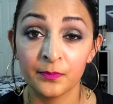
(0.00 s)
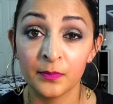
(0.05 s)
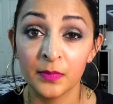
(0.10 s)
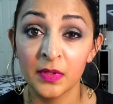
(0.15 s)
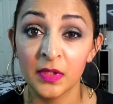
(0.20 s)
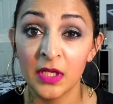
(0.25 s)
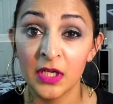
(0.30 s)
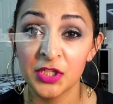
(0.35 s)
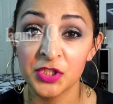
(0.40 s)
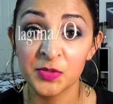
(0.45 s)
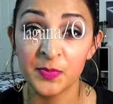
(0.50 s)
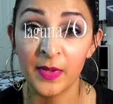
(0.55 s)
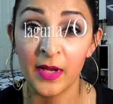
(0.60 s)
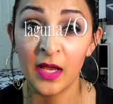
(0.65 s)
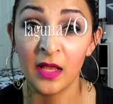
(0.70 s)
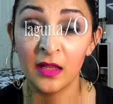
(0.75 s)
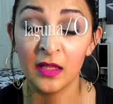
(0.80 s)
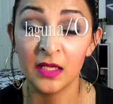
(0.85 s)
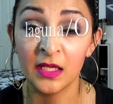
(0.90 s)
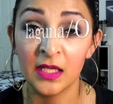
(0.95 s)
blush
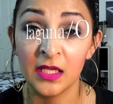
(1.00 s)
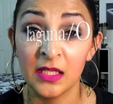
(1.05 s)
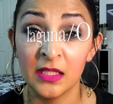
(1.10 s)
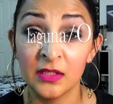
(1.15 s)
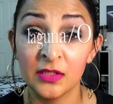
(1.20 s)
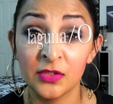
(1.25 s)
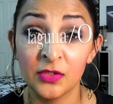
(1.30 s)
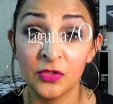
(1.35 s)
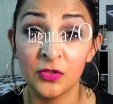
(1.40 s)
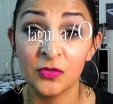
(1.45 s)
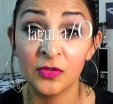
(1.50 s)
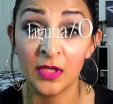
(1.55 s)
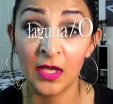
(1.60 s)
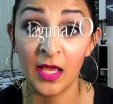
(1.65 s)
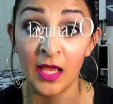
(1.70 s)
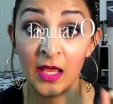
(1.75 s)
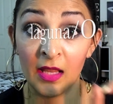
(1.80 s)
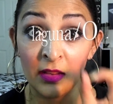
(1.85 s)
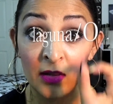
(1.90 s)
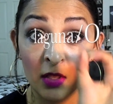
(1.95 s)
palette in
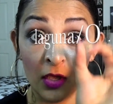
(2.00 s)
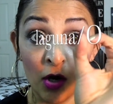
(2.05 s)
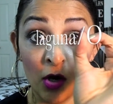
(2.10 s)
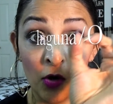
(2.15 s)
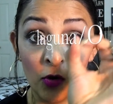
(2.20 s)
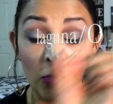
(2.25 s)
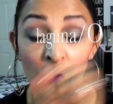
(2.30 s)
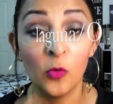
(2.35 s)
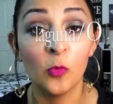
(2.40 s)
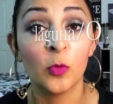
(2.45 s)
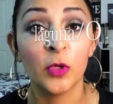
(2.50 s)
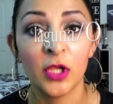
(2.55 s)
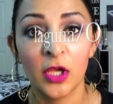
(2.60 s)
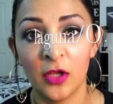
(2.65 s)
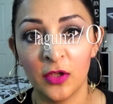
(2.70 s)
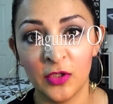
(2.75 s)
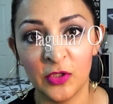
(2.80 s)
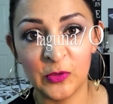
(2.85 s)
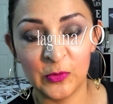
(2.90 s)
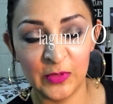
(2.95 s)
Laguna and the O. We
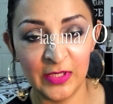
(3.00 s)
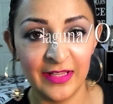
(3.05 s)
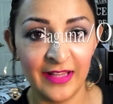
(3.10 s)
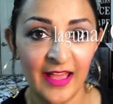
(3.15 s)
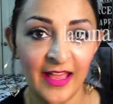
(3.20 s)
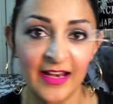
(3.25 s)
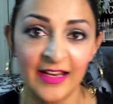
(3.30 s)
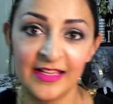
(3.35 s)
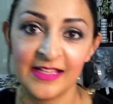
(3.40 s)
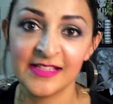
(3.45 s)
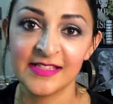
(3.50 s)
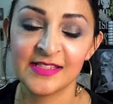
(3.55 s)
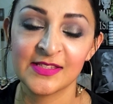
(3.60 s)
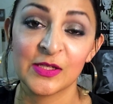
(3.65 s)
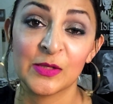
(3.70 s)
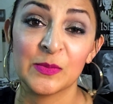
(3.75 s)
all know what that is,